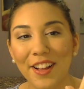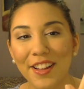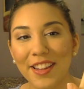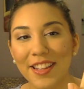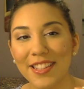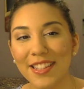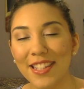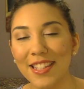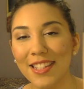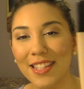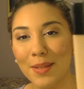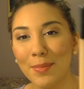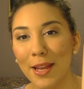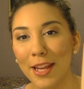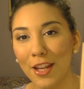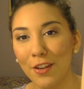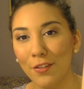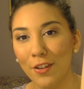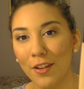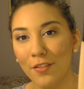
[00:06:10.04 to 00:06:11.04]
This is the
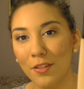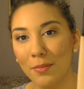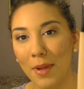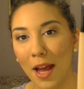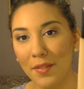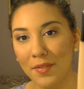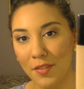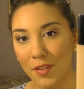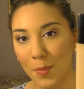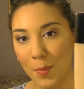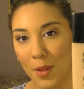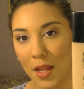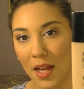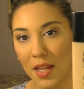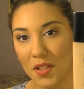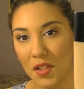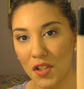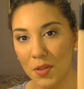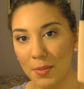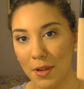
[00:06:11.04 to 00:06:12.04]
Make It Forever Matte Flip
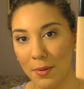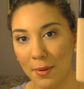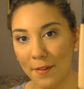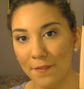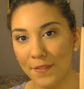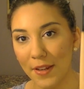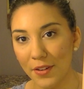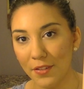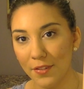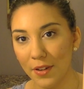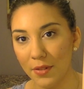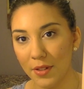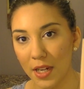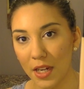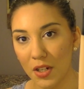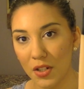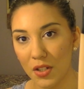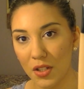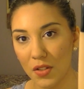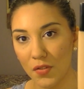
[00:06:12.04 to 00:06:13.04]
Plus, which is one of my favorite
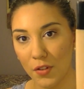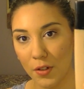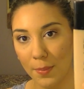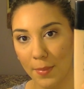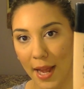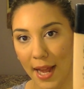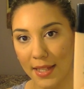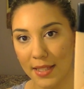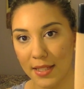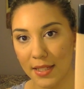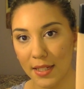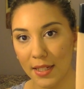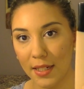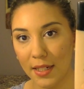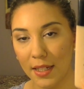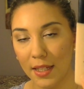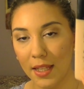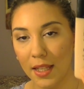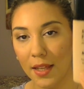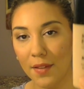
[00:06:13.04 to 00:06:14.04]
foundations for matte skin.
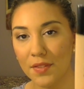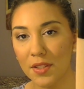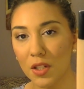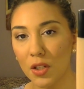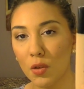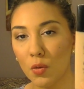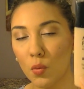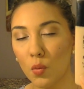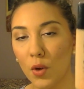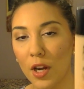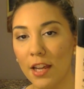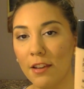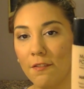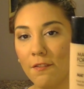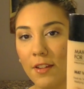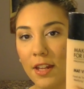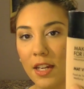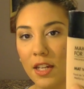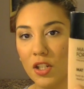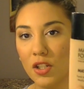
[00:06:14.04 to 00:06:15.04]
It gives a great
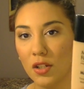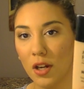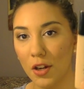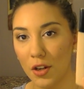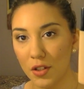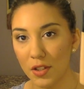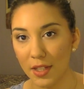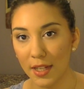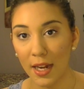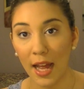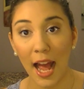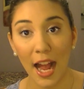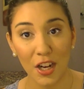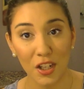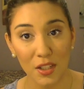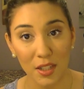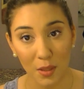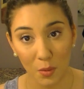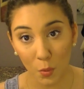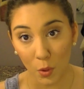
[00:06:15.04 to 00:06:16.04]
finish on your skin.
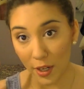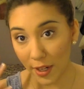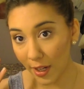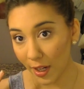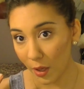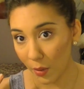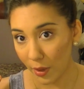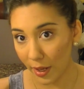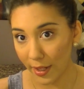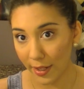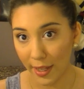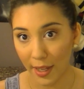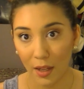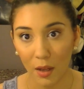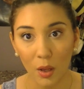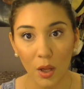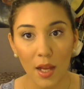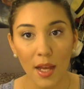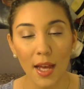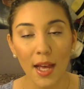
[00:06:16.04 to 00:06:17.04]
Actually, I'm wearing it right
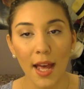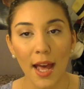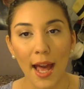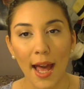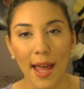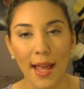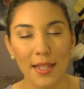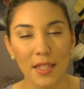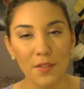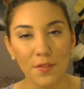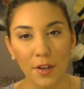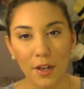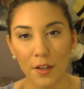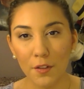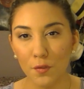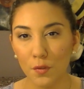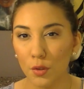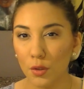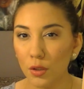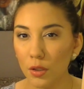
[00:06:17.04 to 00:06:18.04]
now. It's a very
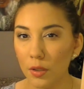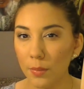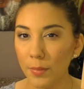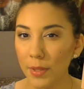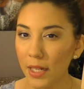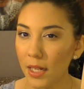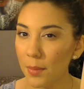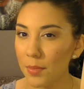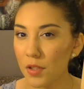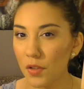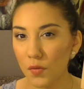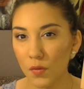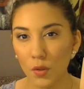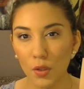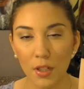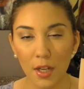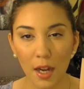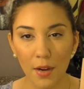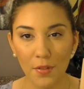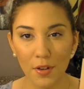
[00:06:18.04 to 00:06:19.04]
full, medium to
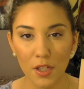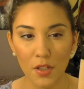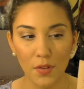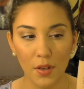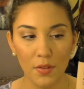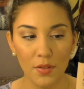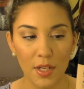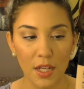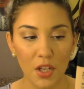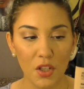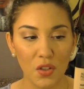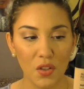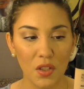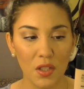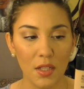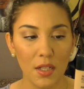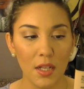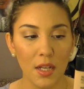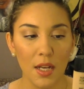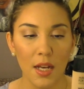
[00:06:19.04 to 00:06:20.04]
full coverage
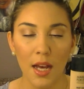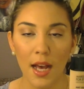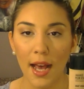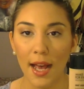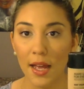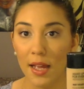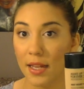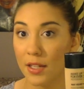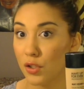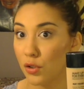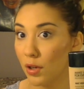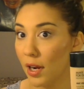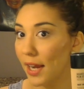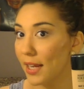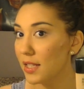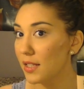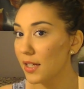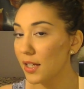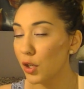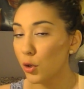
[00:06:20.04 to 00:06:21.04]
foundation. It
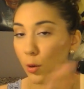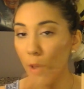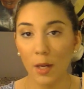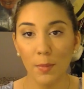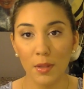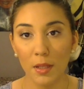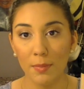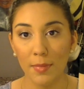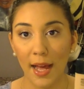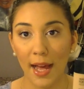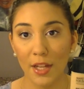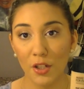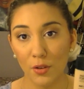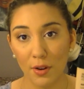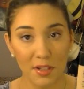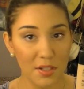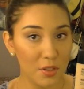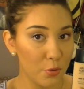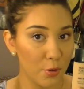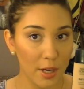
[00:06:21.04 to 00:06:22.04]
dries incredibly matte, it
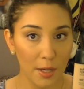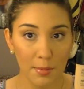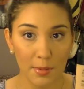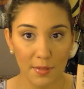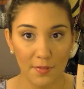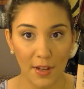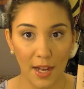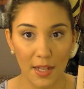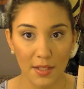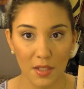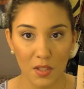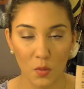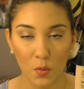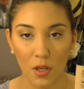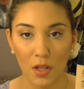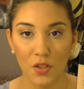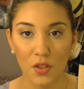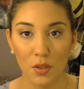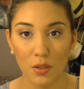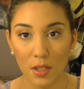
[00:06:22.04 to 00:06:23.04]
dries incredibly fast as
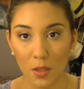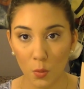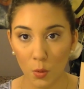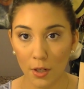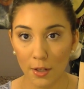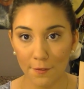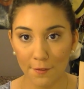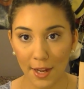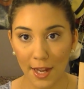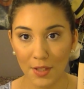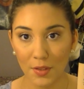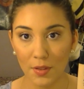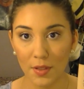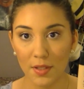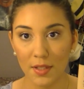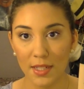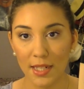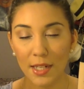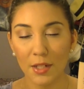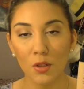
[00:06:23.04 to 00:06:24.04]
well, so you need to work fast with
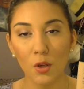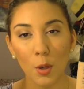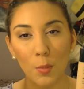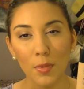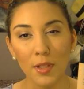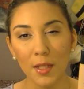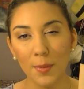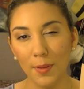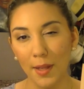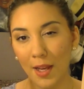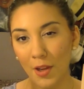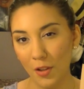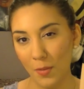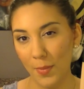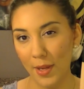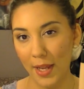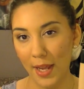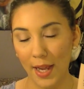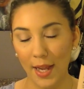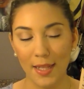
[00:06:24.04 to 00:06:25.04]
this, and I normally apply with
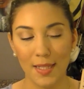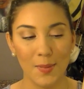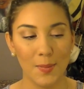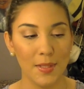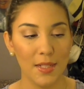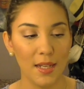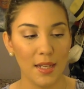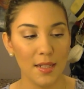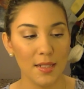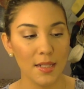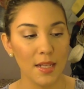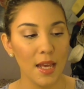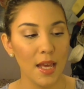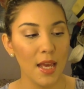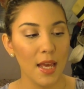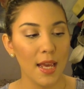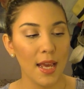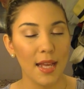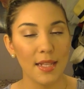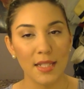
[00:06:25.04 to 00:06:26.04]
my hands because
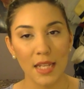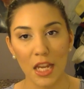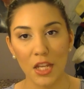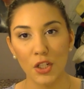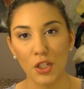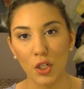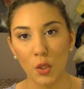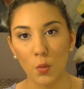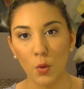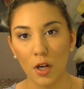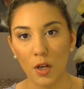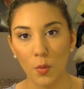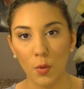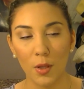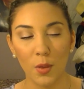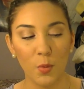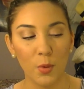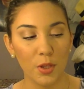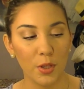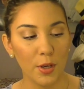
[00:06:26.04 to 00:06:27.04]
it's easier to work
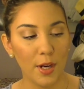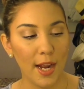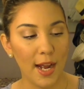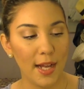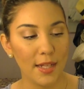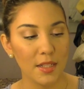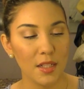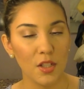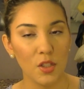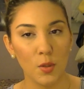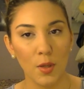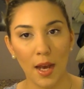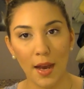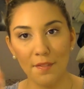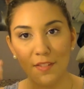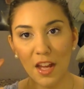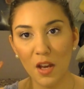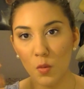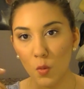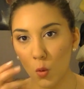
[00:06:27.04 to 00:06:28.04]
with your hands because you have
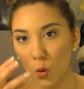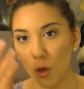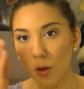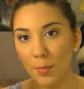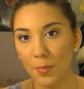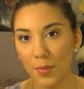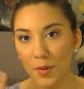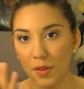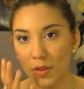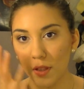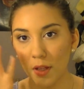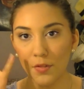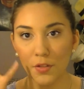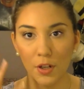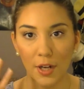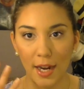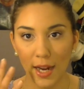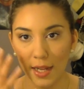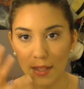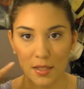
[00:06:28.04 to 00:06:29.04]
that warmth of
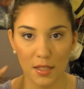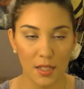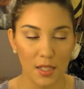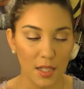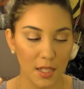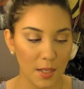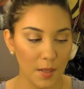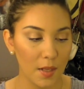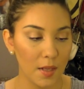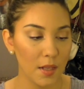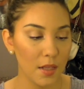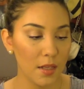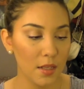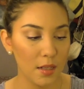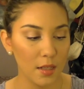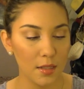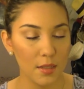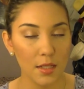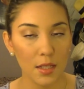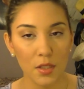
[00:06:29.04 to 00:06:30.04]
your hands and
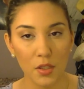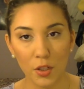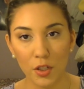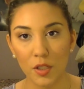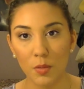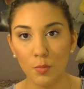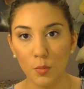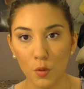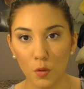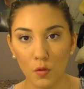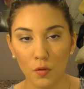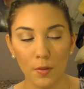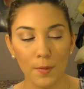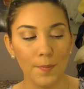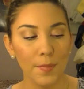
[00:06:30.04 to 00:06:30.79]
it's easier to move.